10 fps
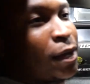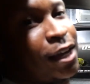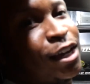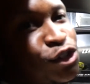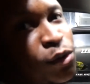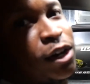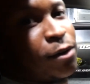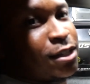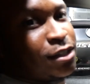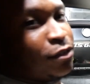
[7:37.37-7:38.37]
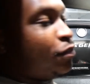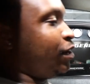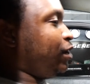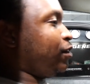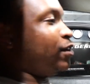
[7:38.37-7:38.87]
But enjoy the rest of the
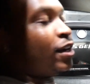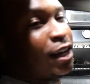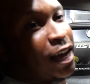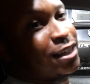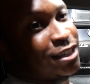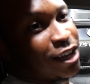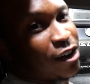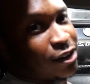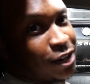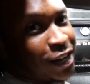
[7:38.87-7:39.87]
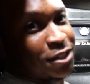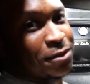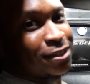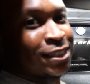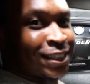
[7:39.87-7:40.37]
video, and I'll see y'all in the next one.